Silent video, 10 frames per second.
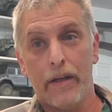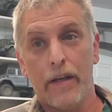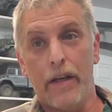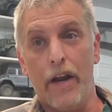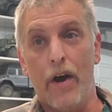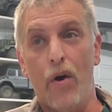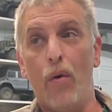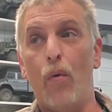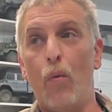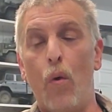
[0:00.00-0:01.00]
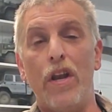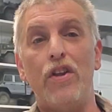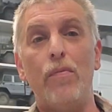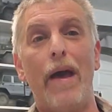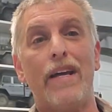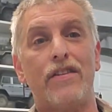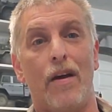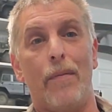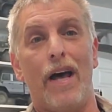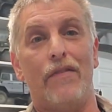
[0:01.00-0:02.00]
You know, when you make
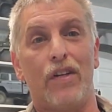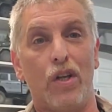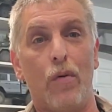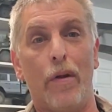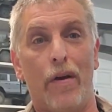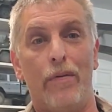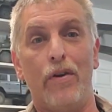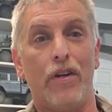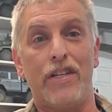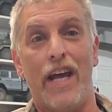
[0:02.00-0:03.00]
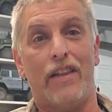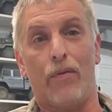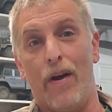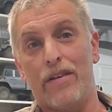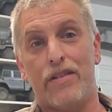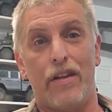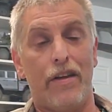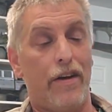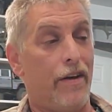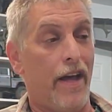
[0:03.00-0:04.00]
something out of aluminum, you can take the rest of
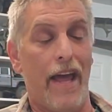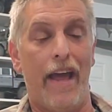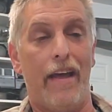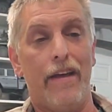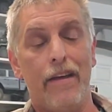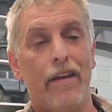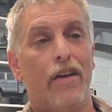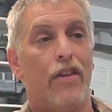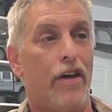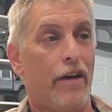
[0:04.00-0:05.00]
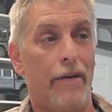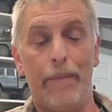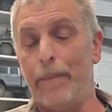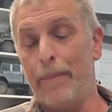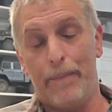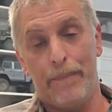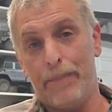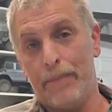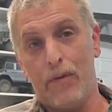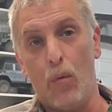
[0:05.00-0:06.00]
the
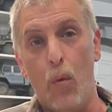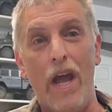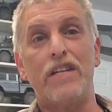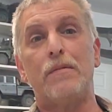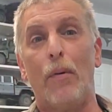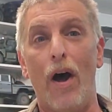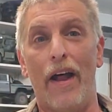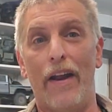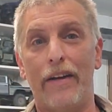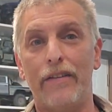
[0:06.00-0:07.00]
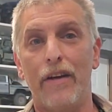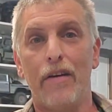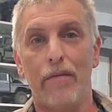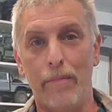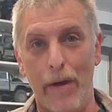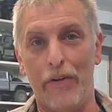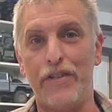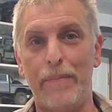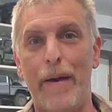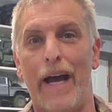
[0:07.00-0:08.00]
waste product, melt
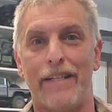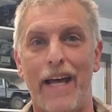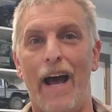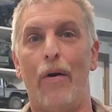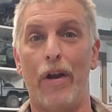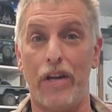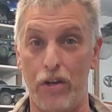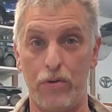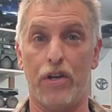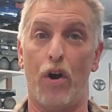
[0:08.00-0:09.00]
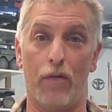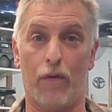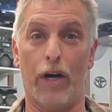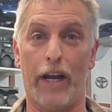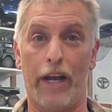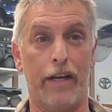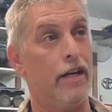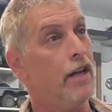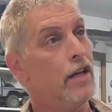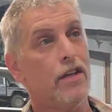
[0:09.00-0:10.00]
it back down, and use it over again.
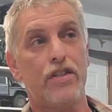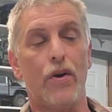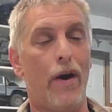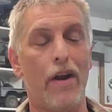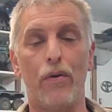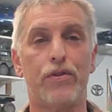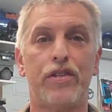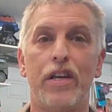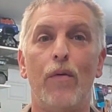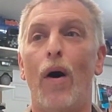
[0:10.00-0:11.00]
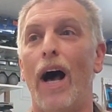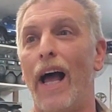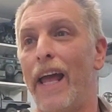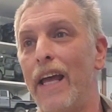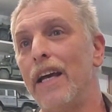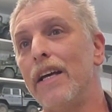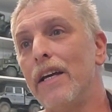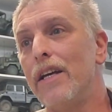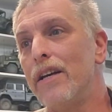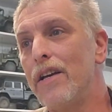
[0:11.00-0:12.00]
So I don't see why
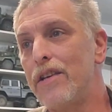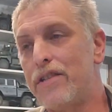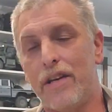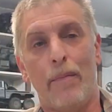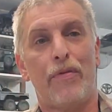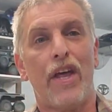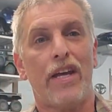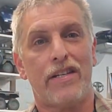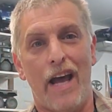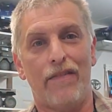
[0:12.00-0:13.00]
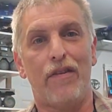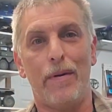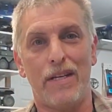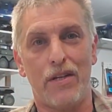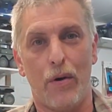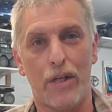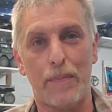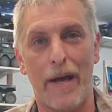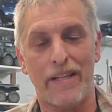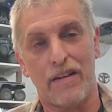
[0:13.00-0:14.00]
some things have to be so
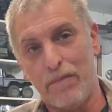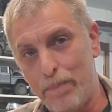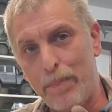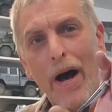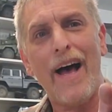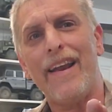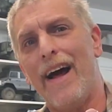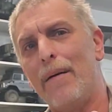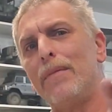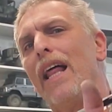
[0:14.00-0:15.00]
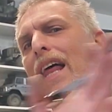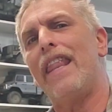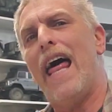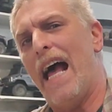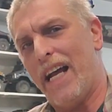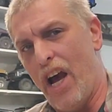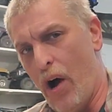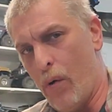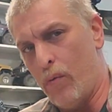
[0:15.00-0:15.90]
expensive. But I'm letting that go.